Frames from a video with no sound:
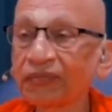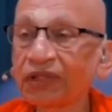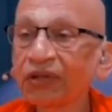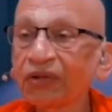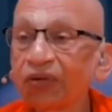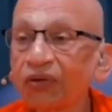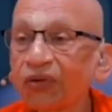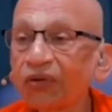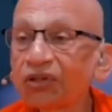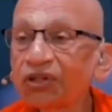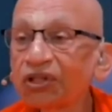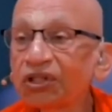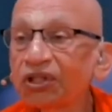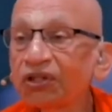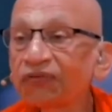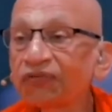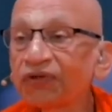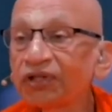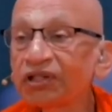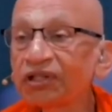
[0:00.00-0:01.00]

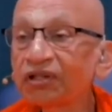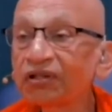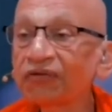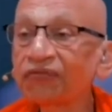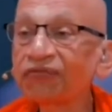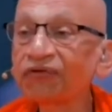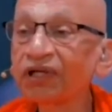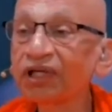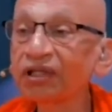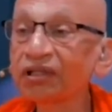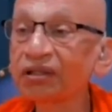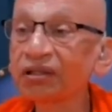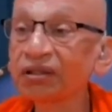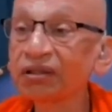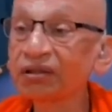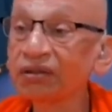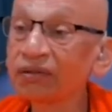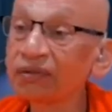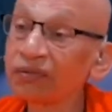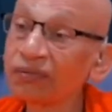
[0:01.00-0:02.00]
consequential effect
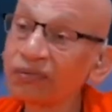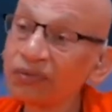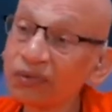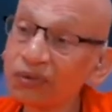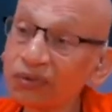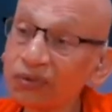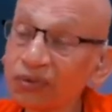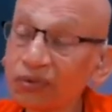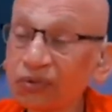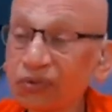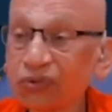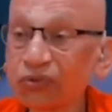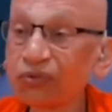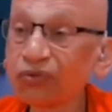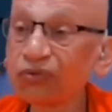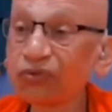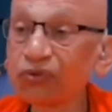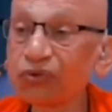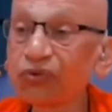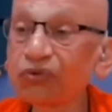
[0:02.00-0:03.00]

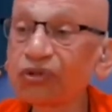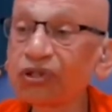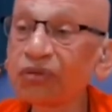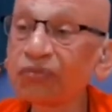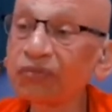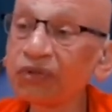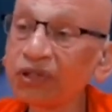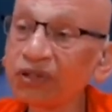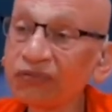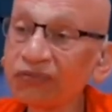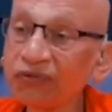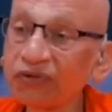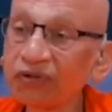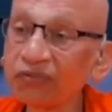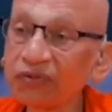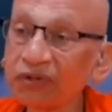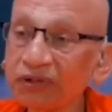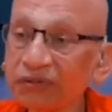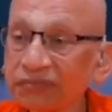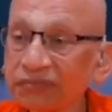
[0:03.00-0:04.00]
to do something for me.